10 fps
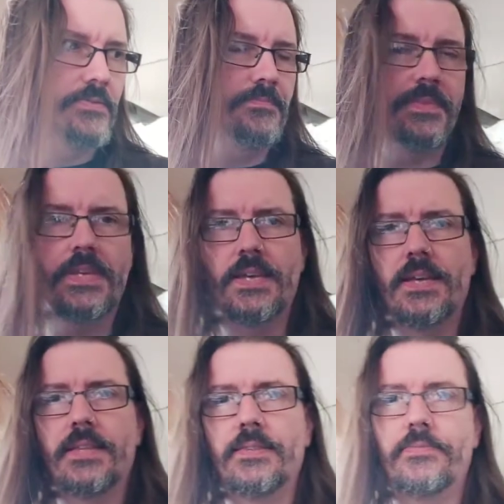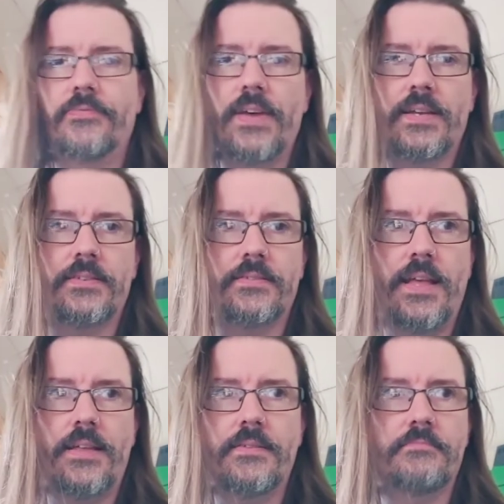them, the fact
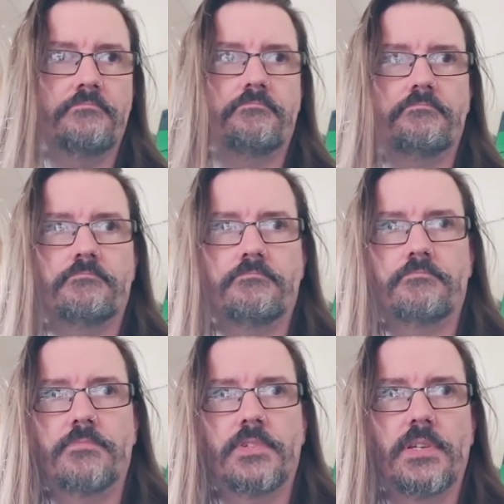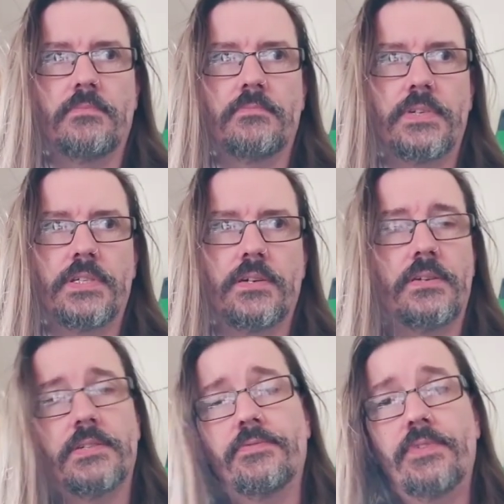that some
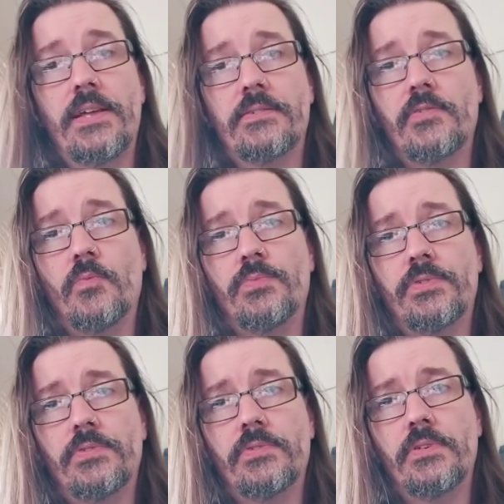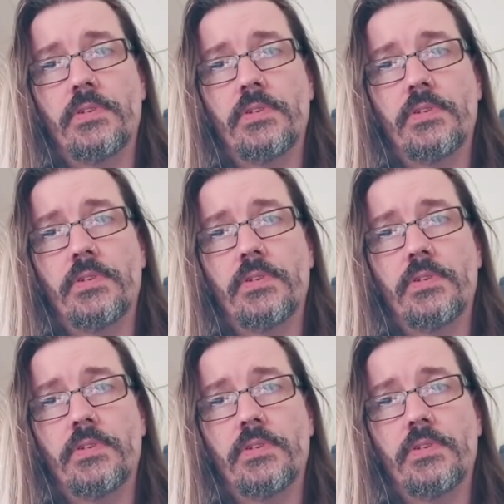guitars are flat tops